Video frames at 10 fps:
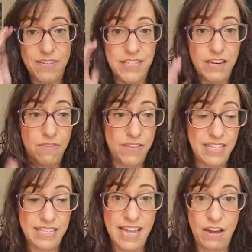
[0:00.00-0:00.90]
us enough of
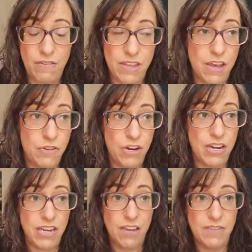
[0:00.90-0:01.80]
this, that, or the other. You
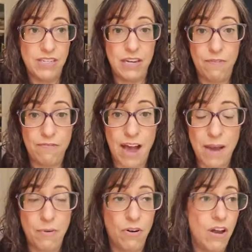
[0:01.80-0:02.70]
didn't give us enough
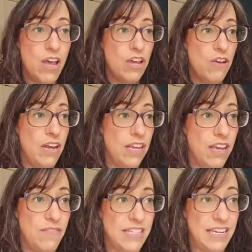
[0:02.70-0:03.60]
fiber. You didn't
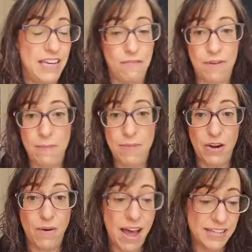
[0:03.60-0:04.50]
give us enough
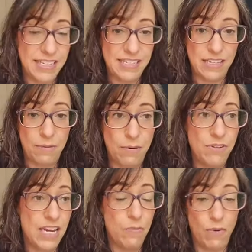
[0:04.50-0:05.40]
amino acids and the
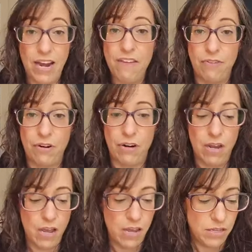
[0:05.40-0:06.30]
protein, whatever.
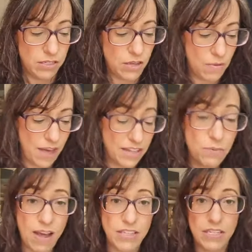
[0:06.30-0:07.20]
So that's
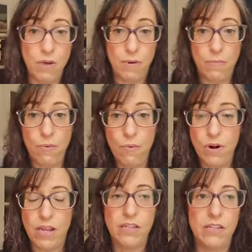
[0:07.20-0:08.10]
why it's so
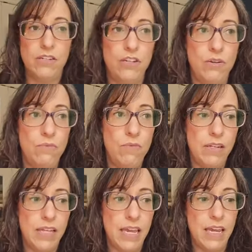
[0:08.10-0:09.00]
important to
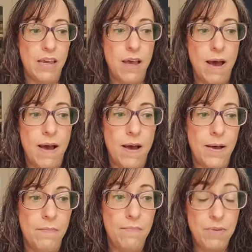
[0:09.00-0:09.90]
really
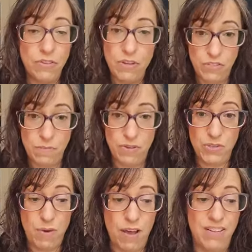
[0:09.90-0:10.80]
uh, build those
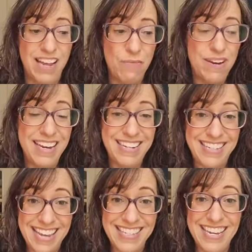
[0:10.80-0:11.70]
meals well. And when it
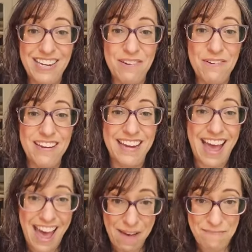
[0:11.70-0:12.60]
doesn't
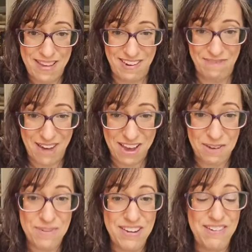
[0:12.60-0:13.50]
happen
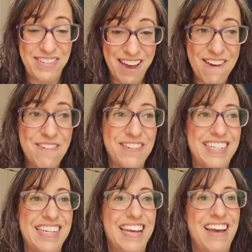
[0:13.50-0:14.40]
well, when you
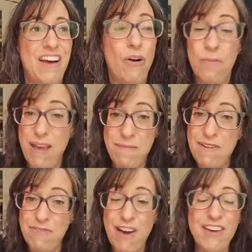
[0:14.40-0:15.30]
don't, or maybe
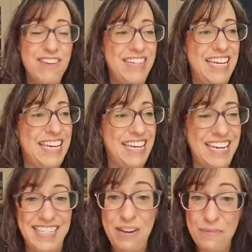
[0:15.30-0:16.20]
you thought you did and
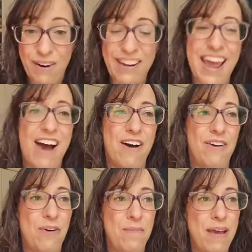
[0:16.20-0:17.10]
it didn't work
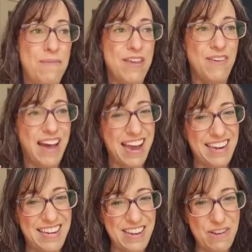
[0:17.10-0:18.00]
out, or maybe you kind
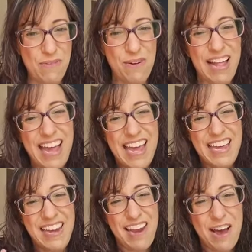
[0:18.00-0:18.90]
of knew, well,
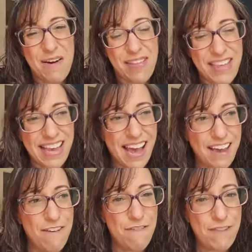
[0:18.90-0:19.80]
you know, I think I
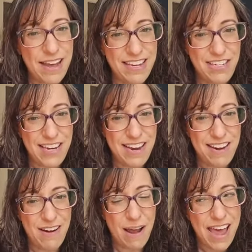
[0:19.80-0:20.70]
can fudge
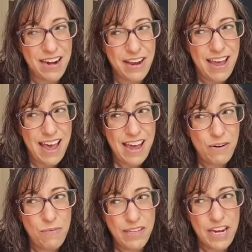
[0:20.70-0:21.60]
here. I had a had
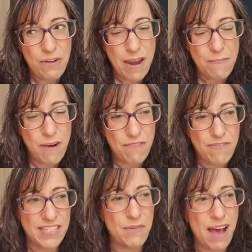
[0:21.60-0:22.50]
a really great
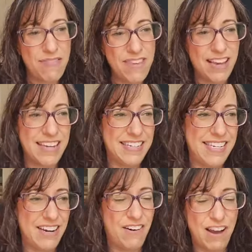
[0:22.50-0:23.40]
breakfast, so I think at
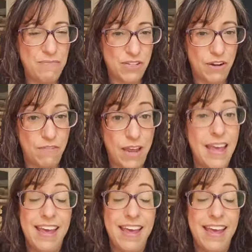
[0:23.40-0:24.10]
dinner I'm just gonna fudge.